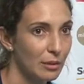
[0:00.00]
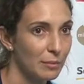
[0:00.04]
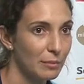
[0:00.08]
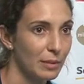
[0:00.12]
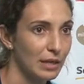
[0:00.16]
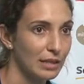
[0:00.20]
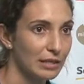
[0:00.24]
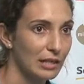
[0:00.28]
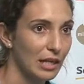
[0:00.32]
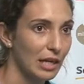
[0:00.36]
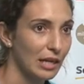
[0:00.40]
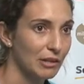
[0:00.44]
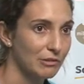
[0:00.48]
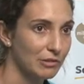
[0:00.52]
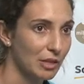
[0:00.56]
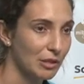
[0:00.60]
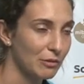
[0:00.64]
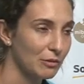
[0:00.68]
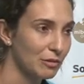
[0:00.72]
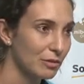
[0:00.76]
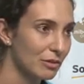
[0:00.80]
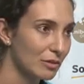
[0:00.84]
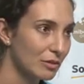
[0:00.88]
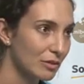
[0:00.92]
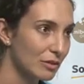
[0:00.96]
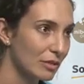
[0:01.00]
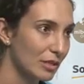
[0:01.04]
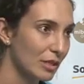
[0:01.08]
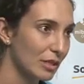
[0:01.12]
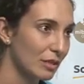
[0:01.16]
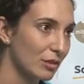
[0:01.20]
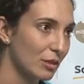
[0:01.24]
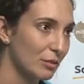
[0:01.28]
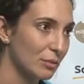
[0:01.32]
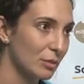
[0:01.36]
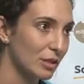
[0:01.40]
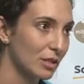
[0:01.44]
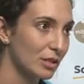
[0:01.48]
but around the
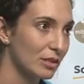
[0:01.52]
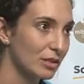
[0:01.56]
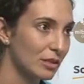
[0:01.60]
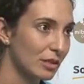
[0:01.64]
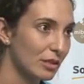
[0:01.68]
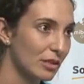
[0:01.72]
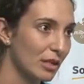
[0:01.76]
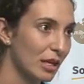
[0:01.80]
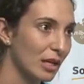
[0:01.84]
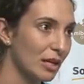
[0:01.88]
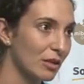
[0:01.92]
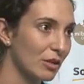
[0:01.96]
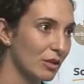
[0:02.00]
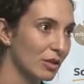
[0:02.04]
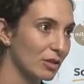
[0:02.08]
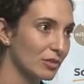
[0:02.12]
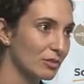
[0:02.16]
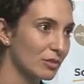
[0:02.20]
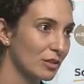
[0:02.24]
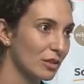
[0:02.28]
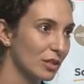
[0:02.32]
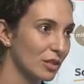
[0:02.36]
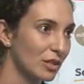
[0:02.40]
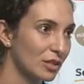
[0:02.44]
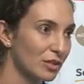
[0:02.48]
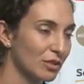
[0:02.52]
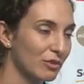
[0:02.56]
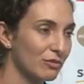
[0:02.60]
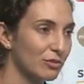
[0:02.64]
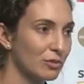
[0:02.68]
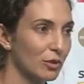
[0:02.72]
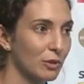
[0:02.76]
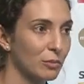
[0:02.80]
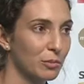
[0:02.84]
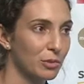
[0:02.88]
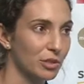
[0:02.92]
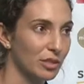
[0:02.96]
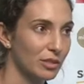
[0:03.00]
community are also a lot
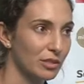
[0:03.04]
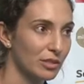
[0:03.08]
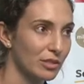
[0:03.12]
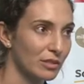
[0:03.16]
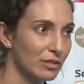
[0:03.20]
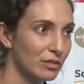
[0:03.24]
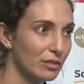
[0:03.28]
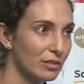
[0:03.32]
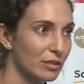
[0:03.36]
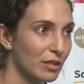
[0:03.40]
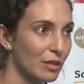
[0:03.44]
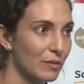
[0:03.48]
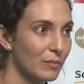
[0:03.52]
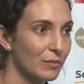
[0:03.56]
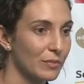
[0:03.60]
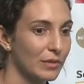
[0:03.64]
of communities